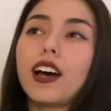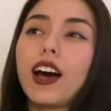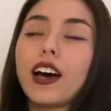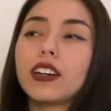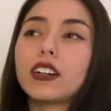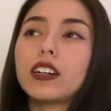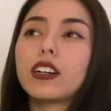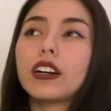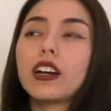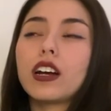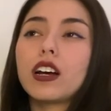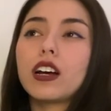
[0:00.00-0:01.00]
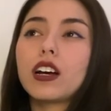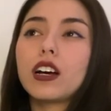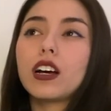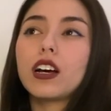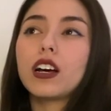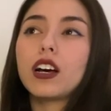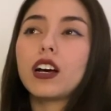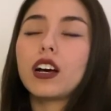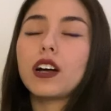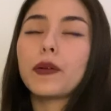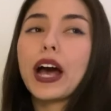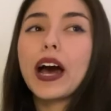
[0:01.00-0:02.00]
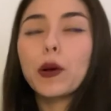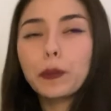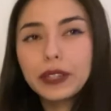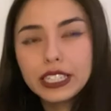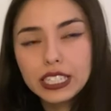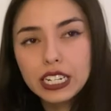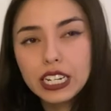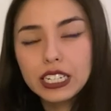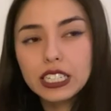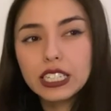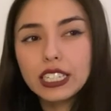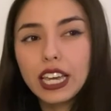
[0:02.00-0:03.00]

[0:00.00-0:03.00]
utter helplessness